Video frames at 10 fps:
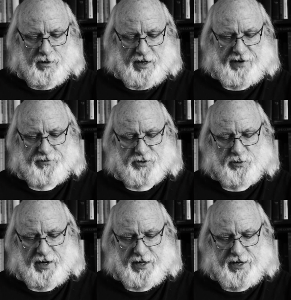After
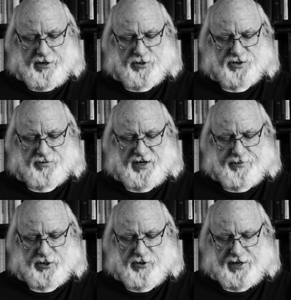20 years of
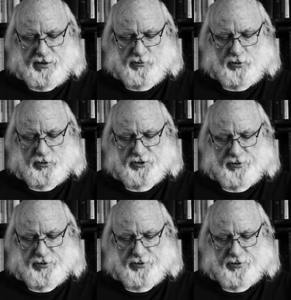democratic rule,